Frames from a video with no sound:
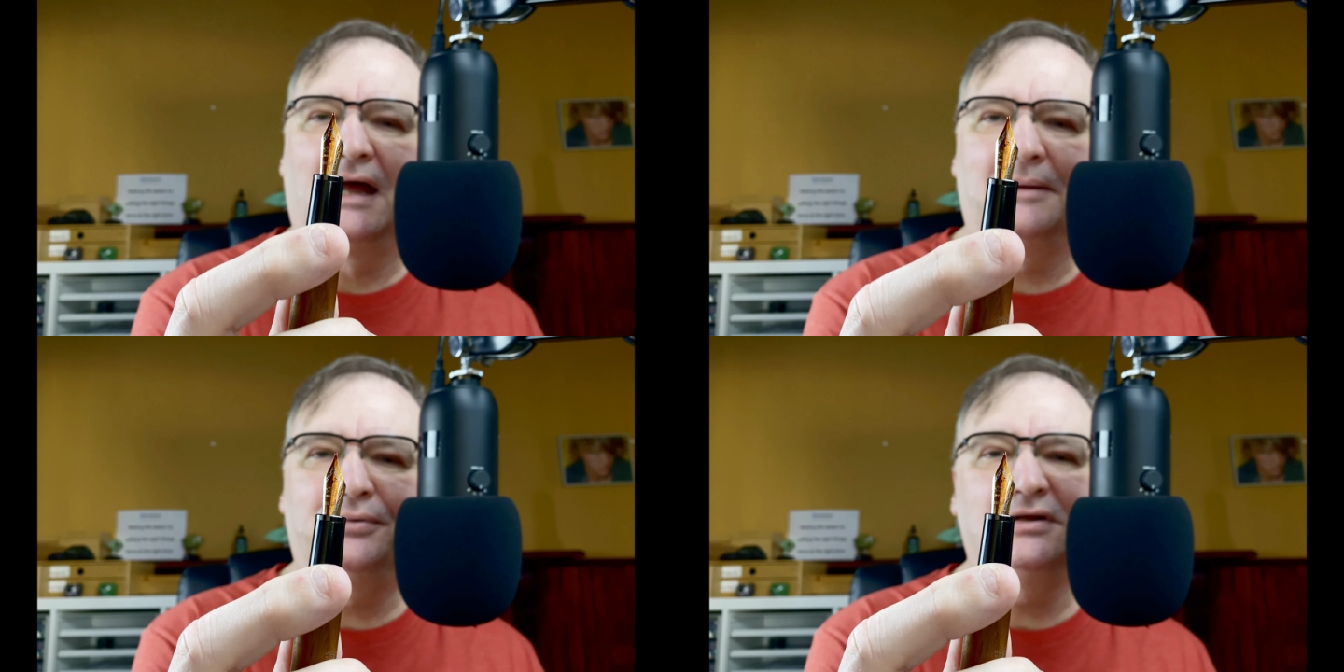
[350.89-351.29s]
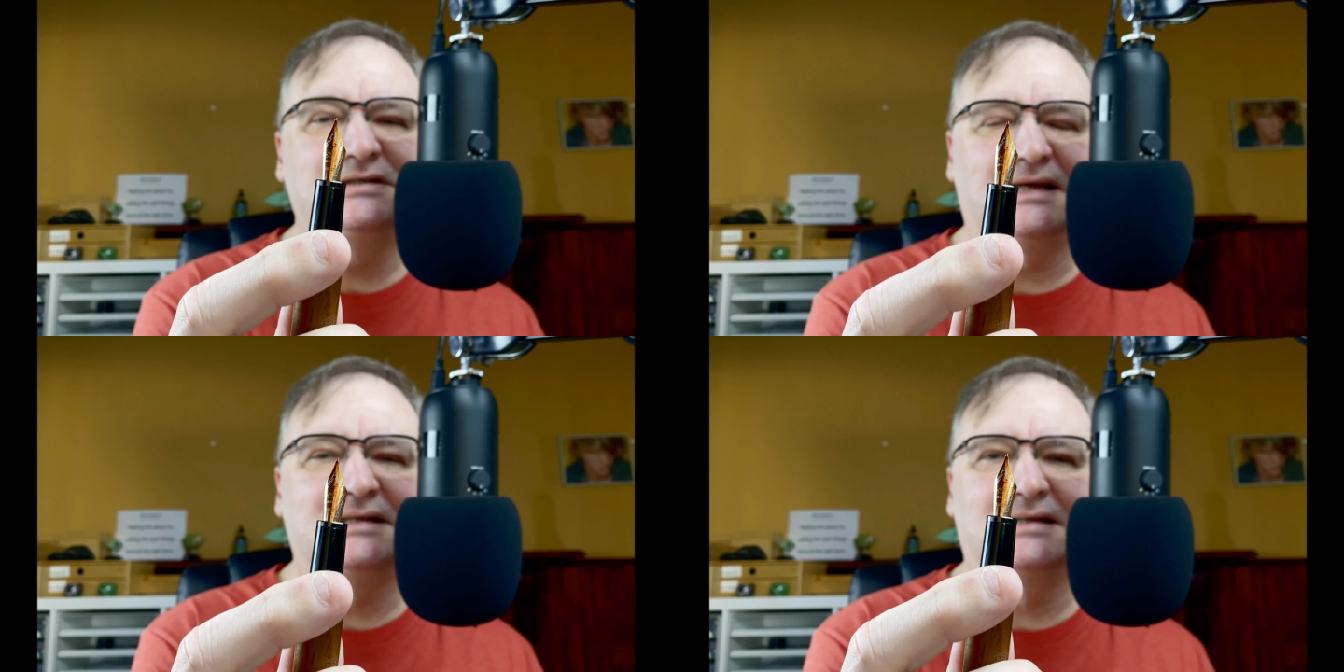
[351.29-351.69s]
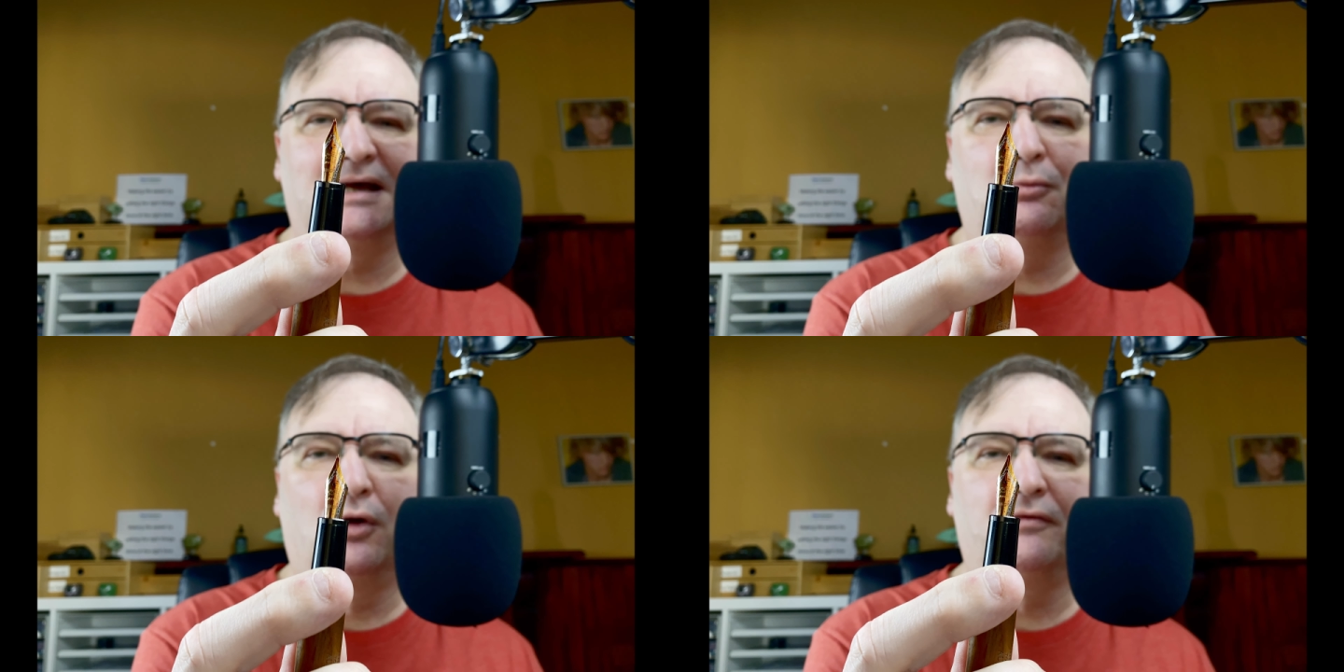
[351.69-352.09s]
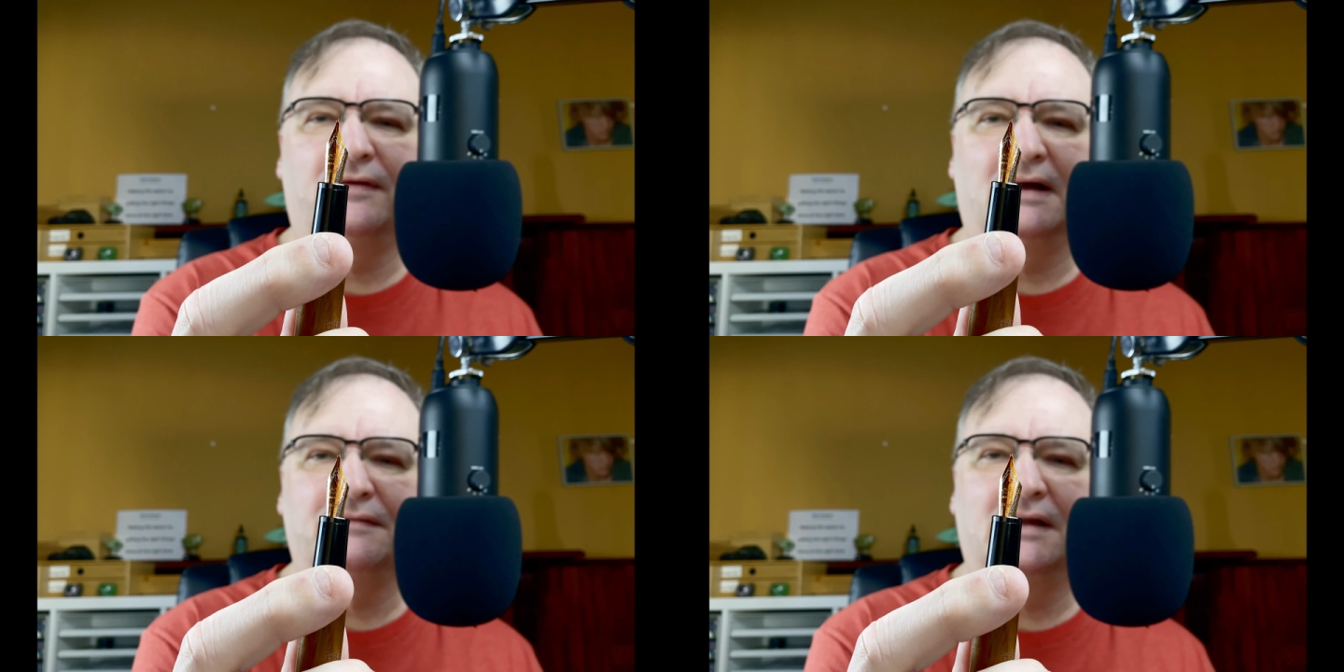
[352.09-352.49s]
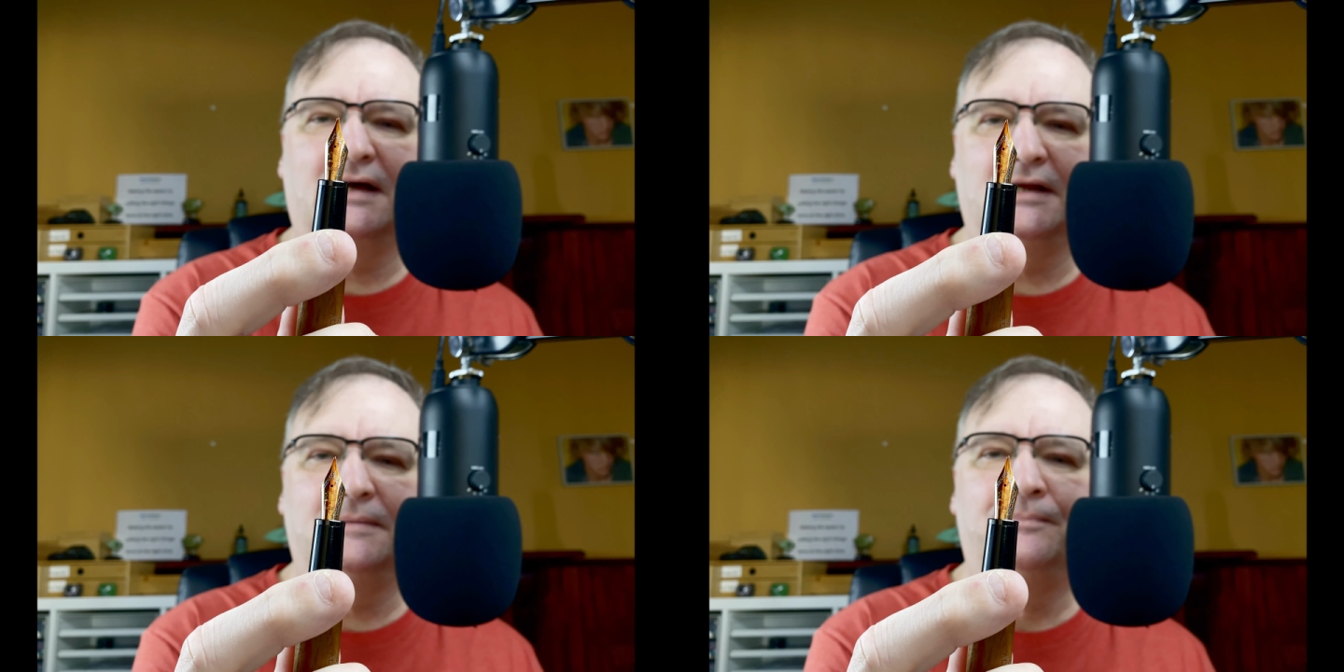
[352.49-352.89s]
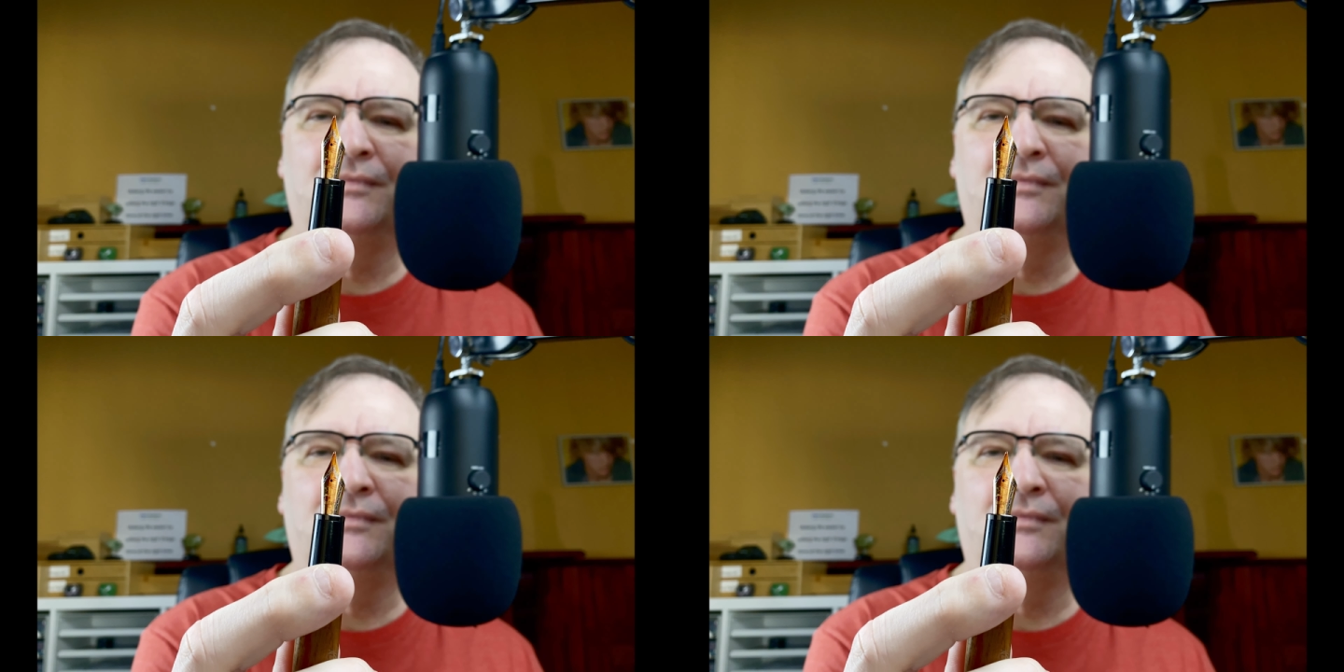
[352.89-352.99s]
and put it into that 159